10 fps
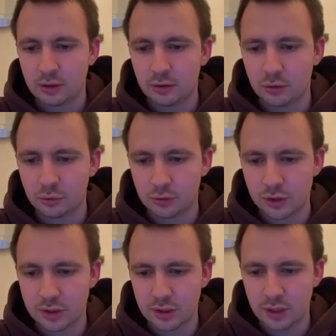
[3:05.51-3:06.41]
you
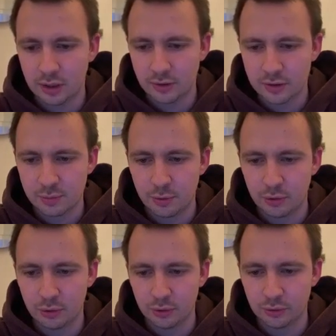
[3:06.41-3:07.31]
just take this
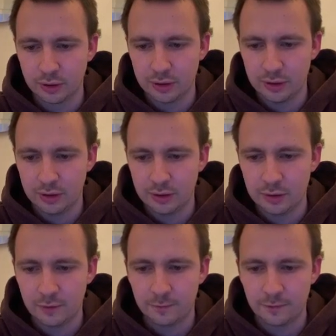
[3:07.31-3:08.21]
pawn on
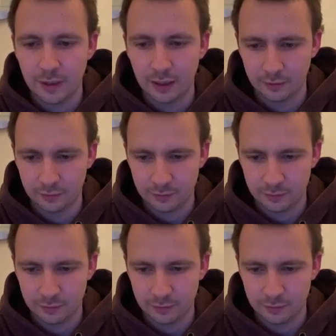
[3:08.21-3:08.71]
e5.